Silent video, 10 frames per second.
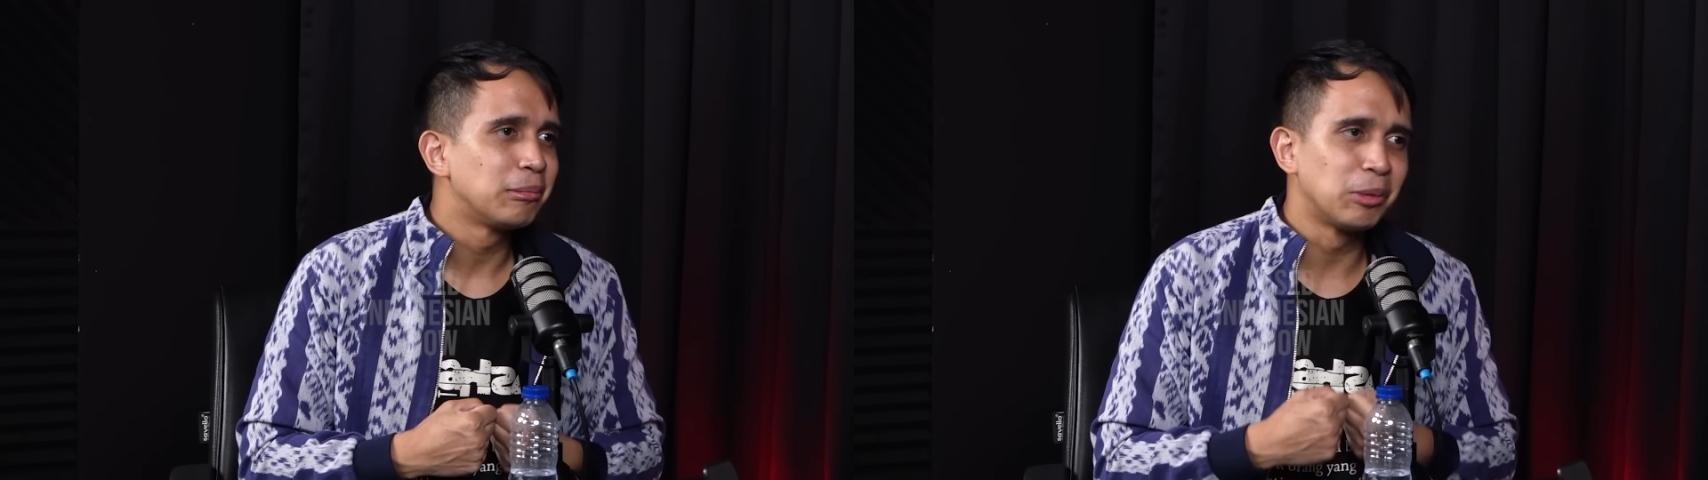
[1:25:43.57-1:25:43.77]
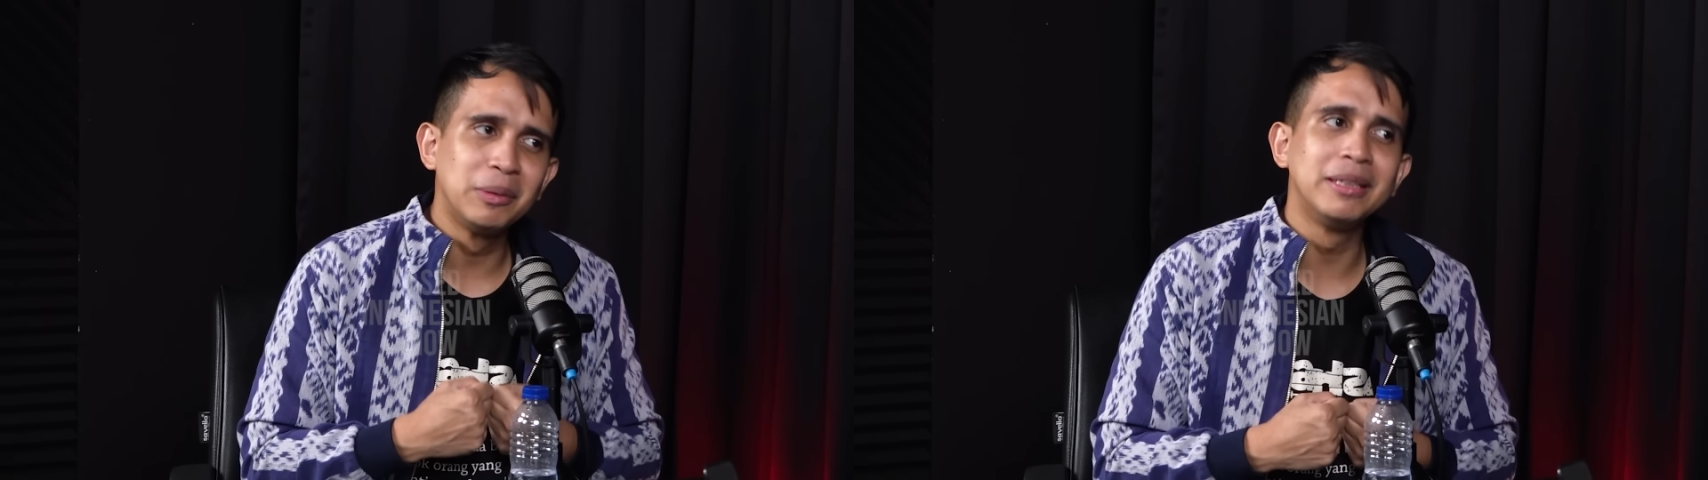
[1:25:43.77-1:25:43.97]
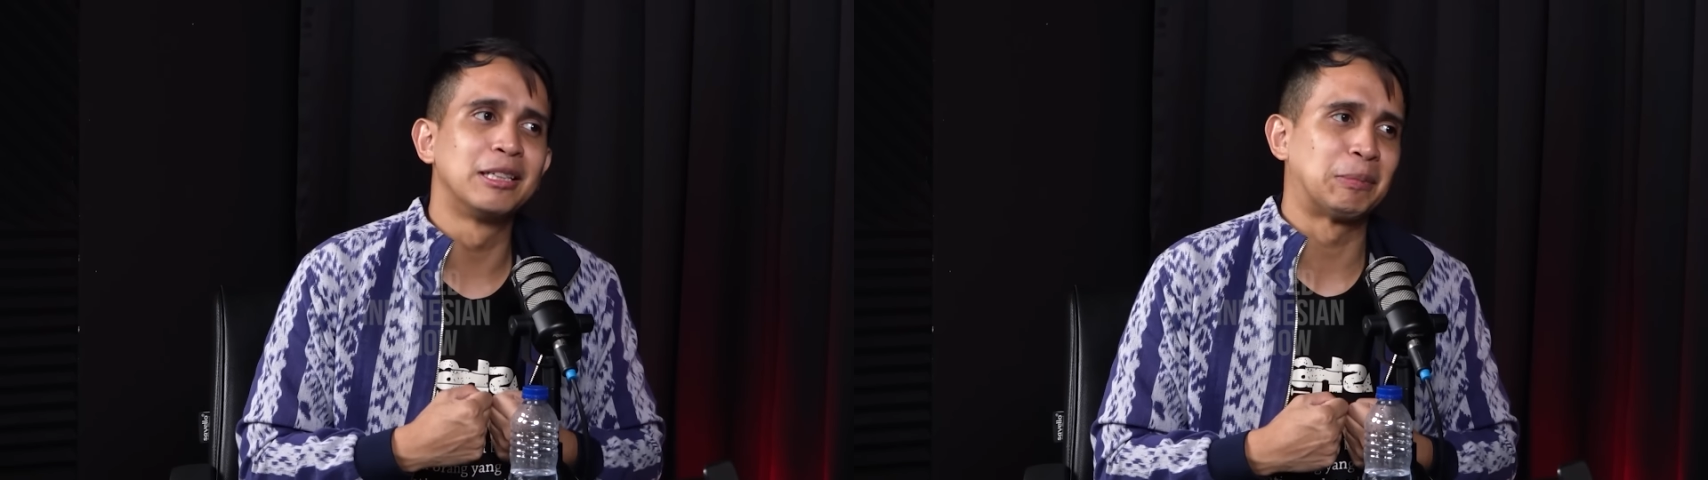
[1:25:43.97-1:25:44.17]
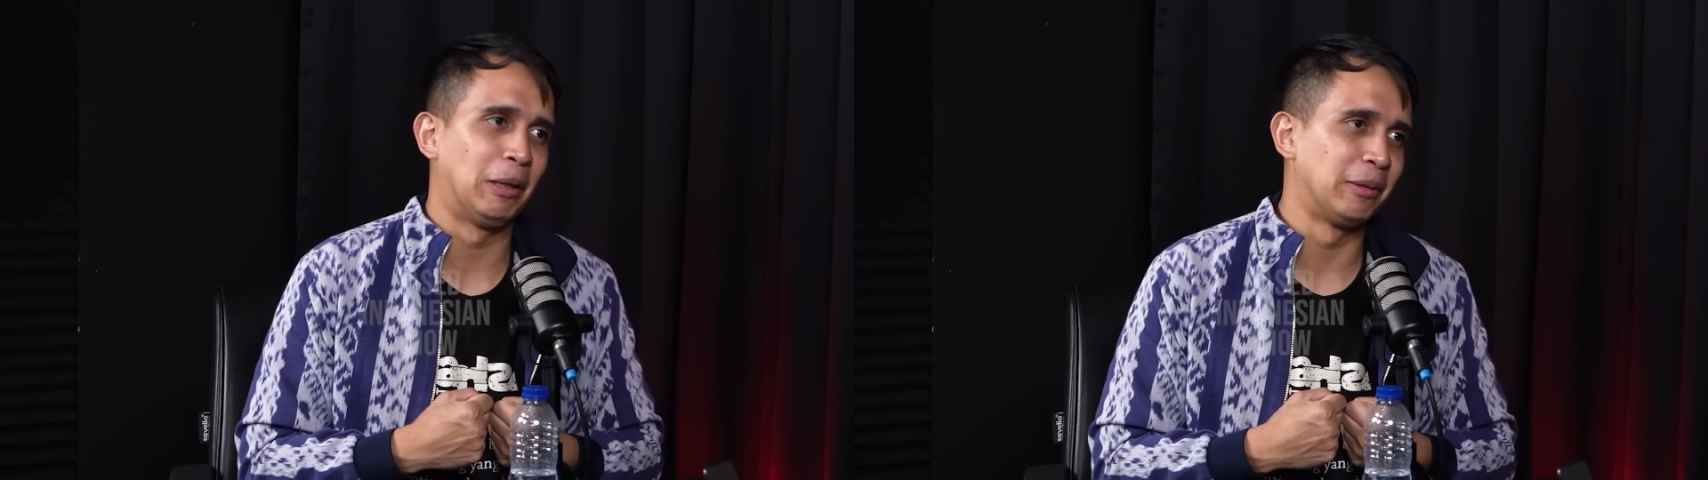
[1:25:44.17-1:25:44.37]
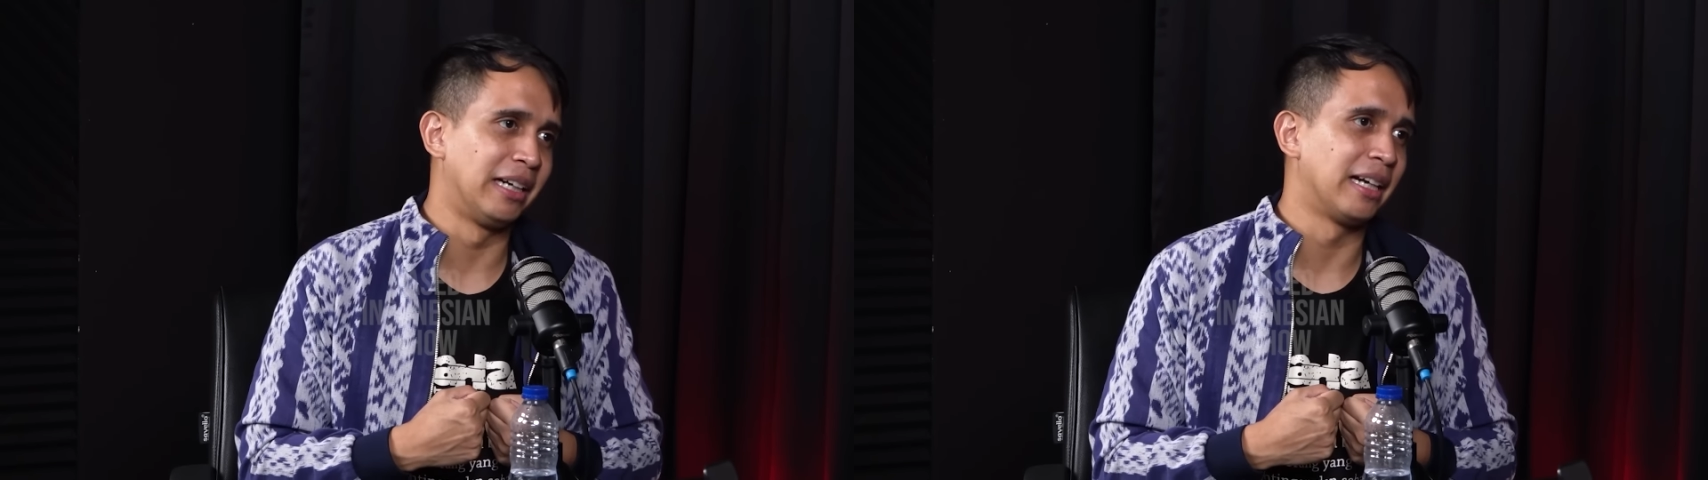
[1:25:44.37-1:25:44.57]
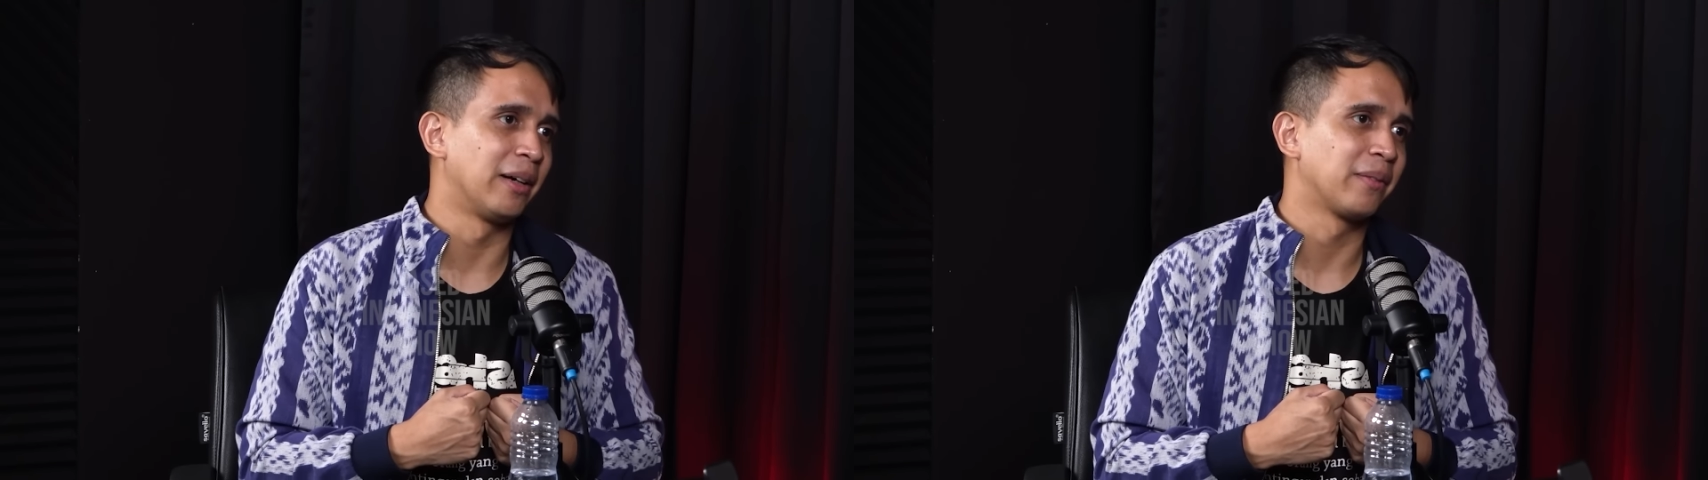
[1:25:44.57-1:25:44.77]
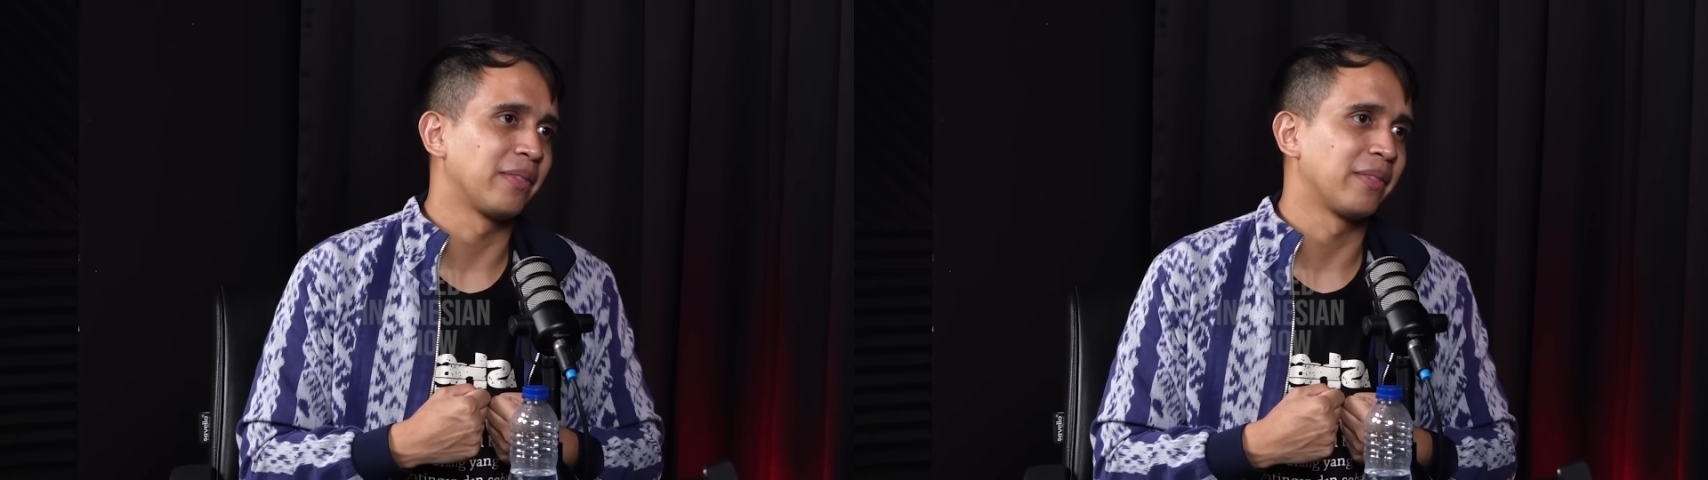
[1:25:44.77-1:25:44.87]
to be in this spot right now.